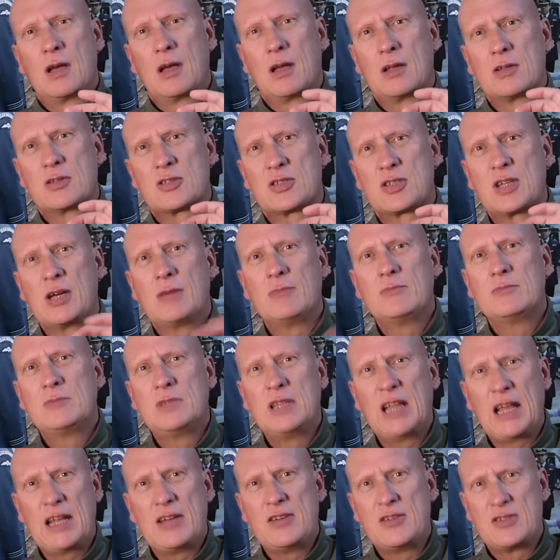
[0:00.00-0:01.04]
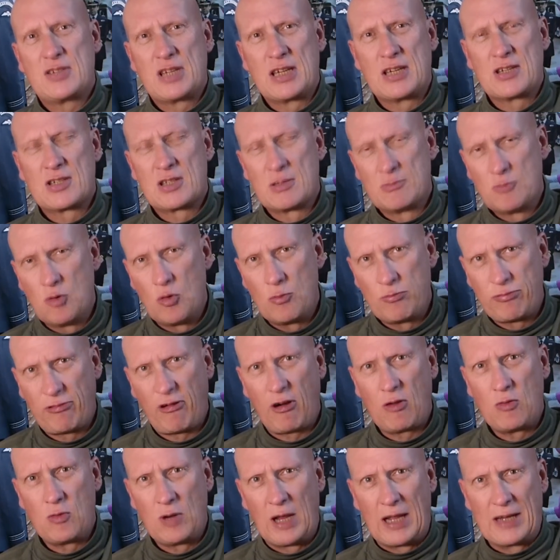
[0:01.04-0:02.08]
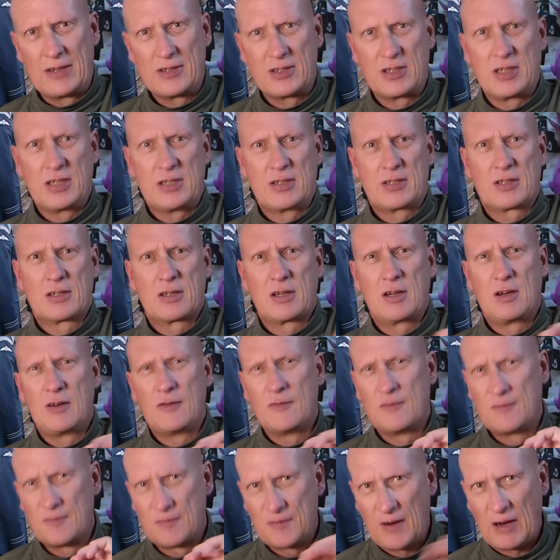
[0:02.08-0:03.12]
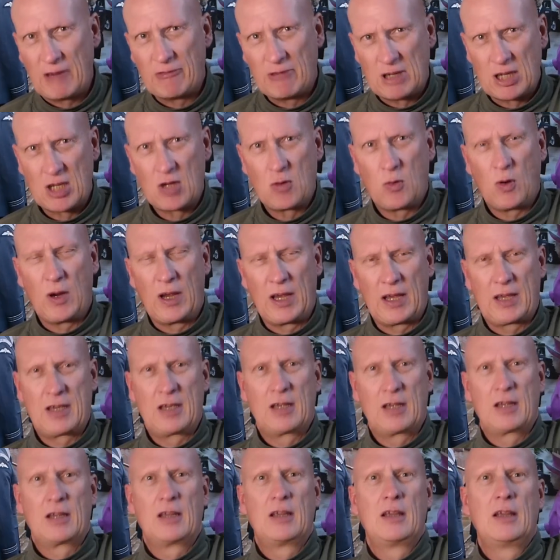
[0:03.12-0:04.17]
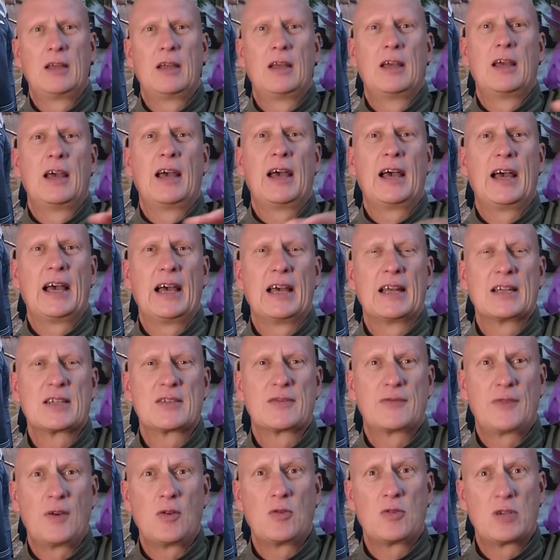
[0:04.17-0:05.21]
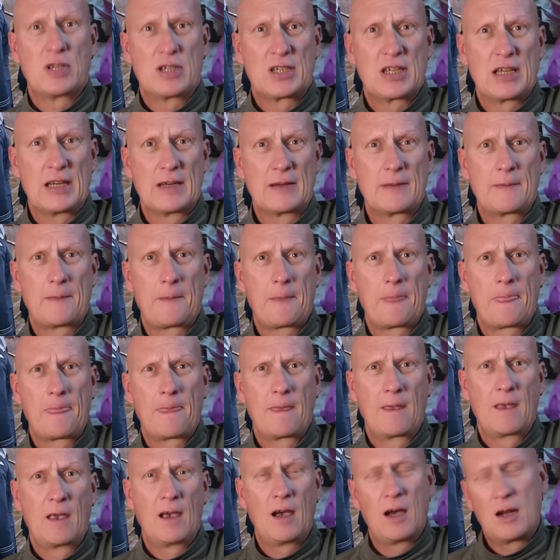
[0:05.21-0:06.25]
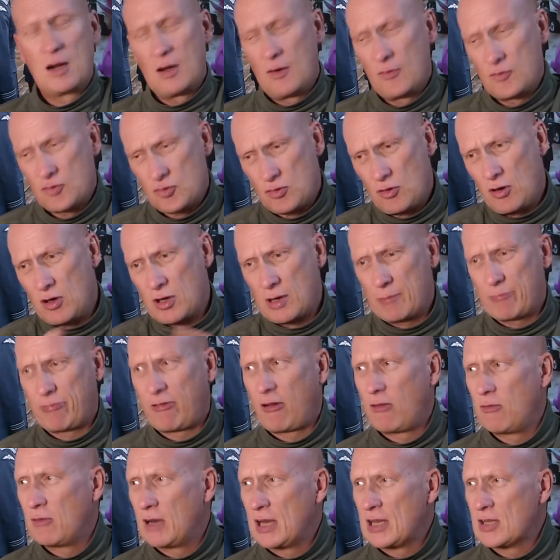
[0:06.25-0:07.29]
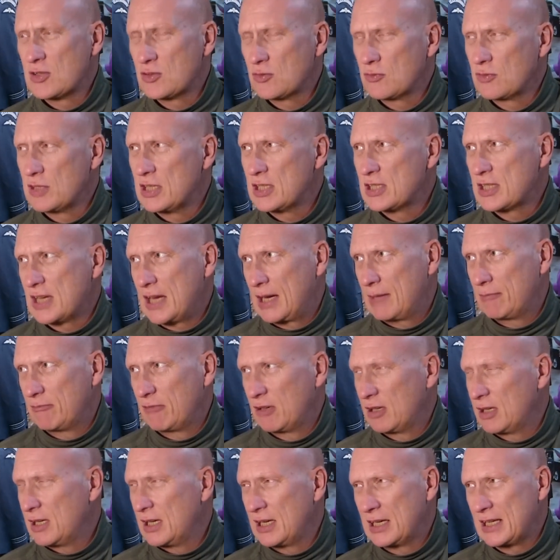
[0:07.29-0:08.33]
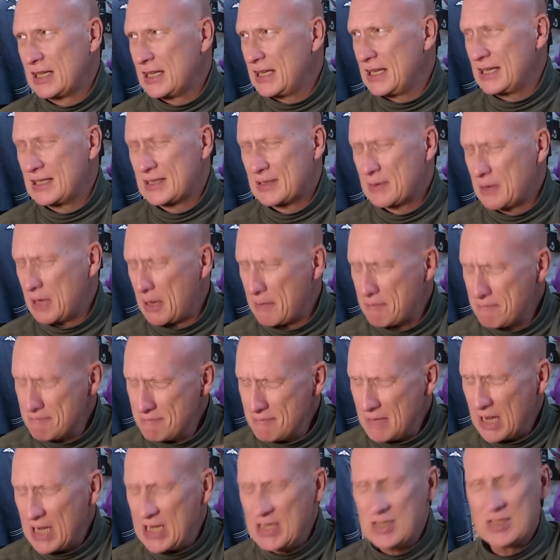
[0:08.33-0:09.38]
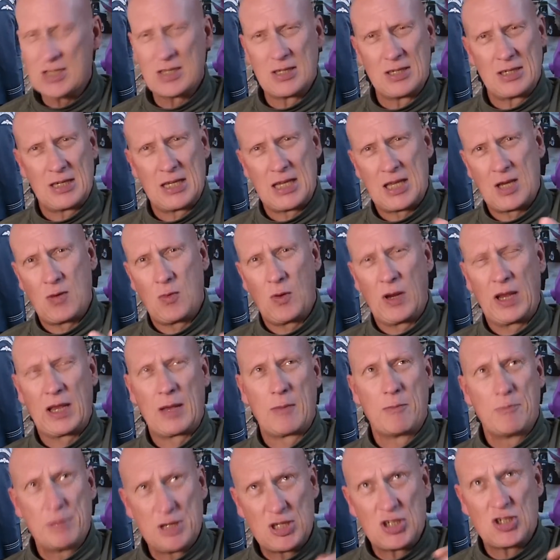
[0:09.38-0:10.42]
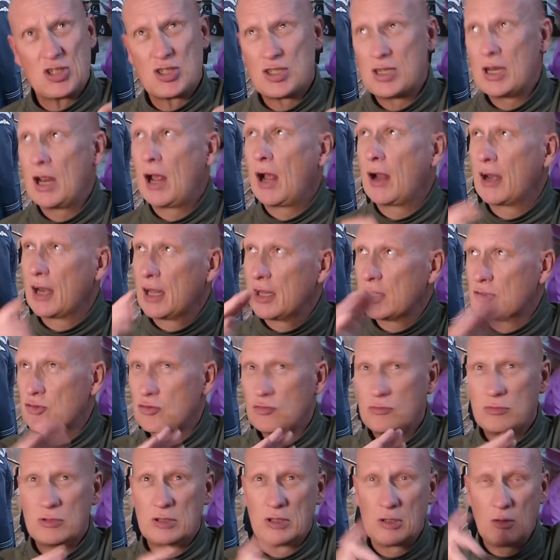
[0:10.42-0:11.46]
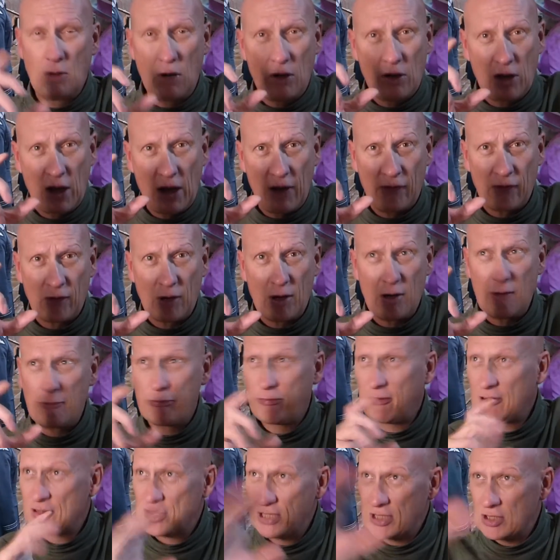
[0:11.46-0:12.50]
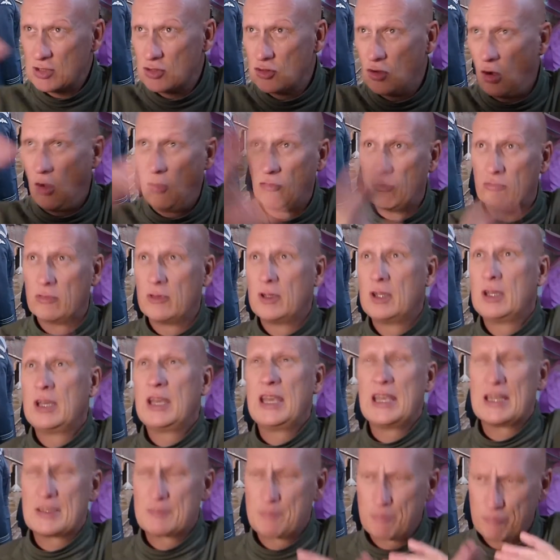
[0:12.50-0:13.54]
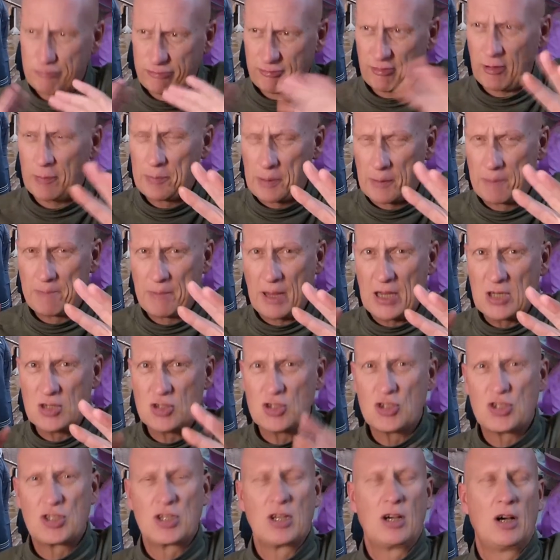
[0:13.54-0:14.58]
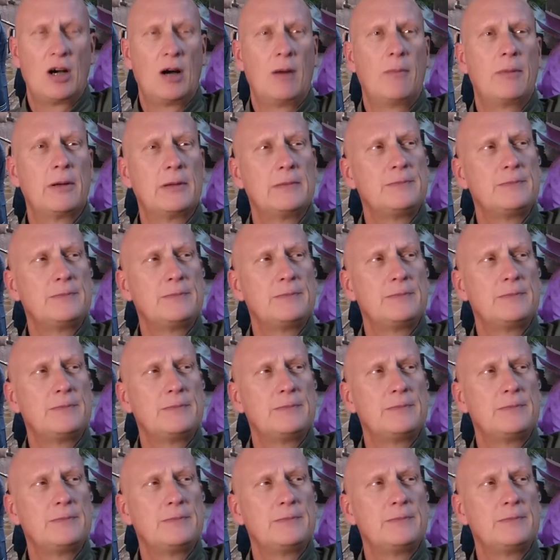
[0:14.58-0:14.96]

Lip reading: Some lenses, the more pro lenses, are very quick at focusing. And I've tried a pro lens on this camera, and it is amazingly quick. And it's, you only have to half press it, gone. It's proper pin sharp.